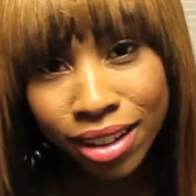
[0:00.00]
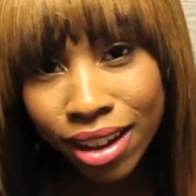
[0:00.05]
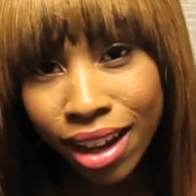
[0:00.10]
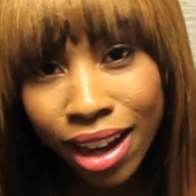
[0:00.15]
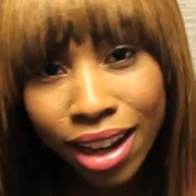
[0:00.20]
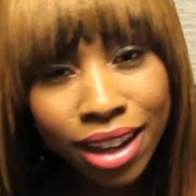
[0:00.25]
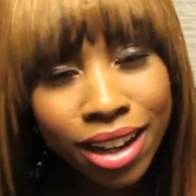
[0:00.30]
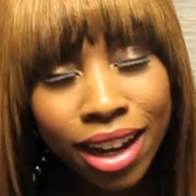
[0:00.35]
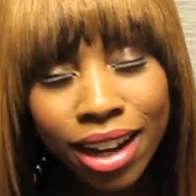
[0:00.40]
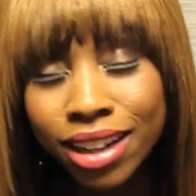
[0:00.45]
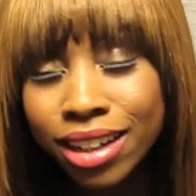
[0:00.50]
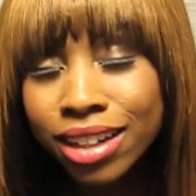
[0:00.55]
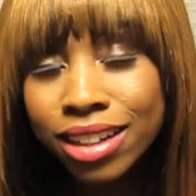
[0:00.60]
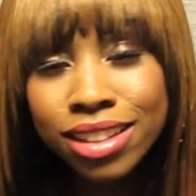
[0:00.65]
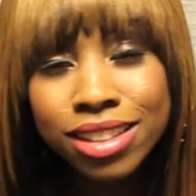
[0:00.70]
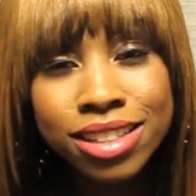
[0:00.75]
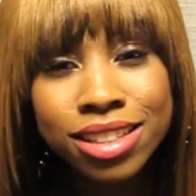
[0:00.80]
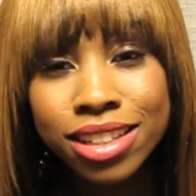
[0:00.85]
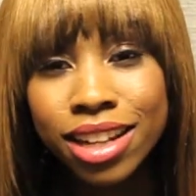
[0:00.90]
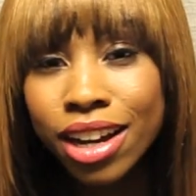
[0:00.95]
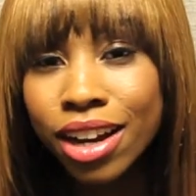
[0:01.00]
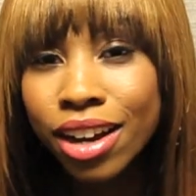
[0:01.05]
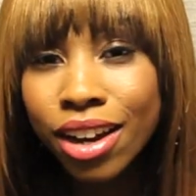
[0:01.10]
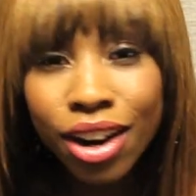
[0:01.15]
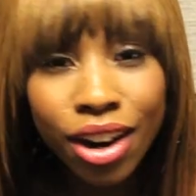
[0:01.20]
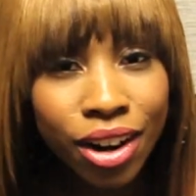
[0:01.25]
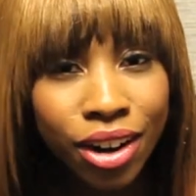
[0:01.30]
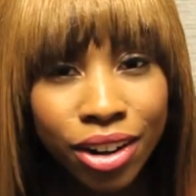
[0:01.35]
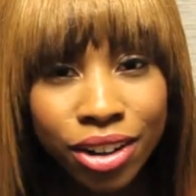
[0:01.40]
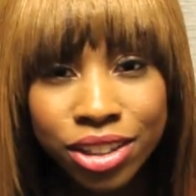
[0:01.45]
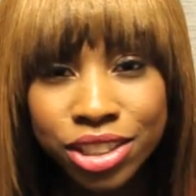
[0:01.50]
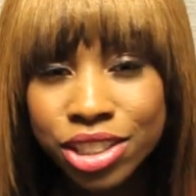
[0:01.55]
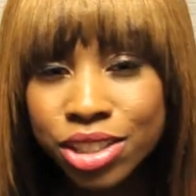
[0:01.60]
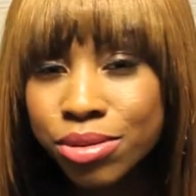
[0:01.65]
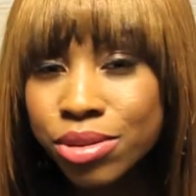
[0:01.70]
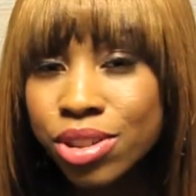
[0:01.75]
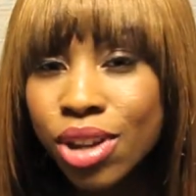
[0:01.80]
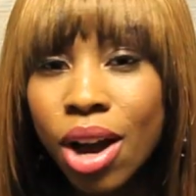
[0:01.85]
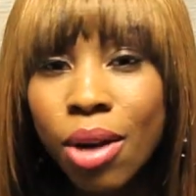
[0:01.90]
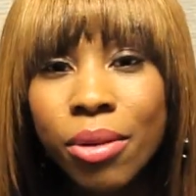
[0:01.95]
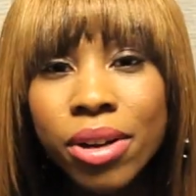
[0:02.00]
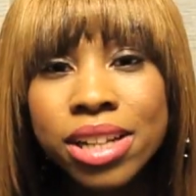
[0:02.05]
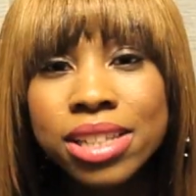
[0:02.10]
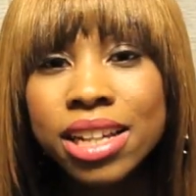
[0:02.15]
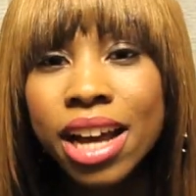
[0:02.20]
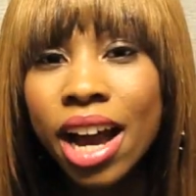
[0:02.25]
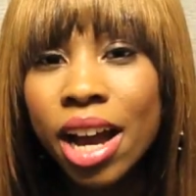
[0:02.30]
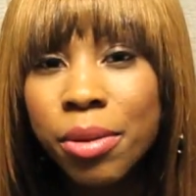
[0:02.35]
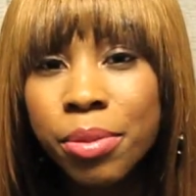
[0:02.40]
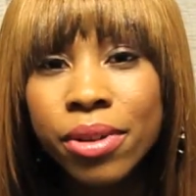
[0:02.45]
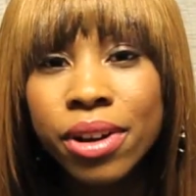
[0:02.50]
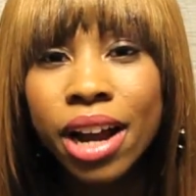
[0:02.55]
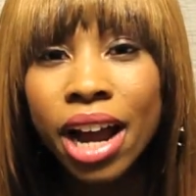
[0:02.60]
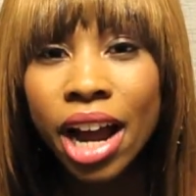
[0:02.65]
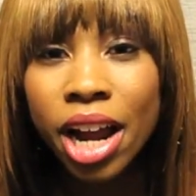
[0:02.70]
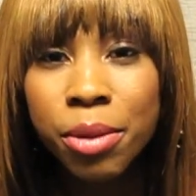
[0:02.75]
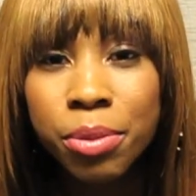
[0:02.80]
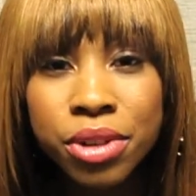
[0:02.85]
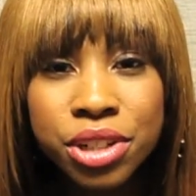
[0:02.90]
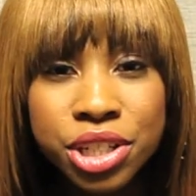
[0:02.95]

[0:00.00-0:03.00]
I, I couldn't stand her. She was always hyper and hyper.